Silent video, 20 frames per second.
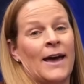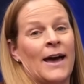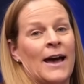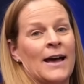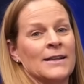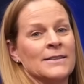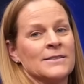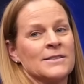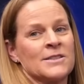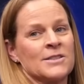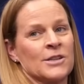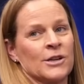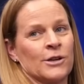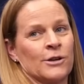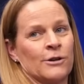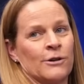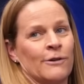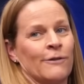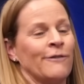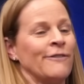And
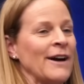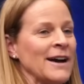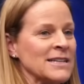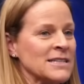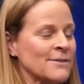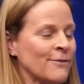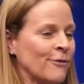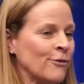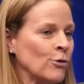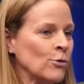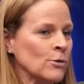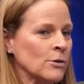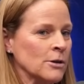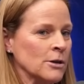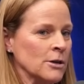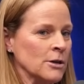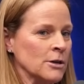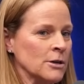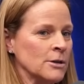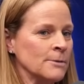so fast
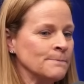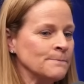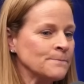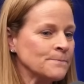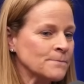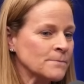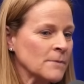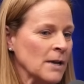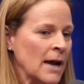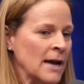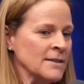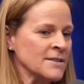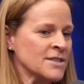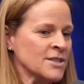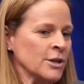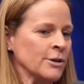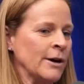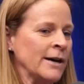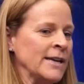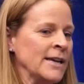forward. And
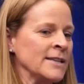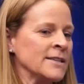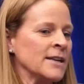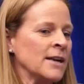so I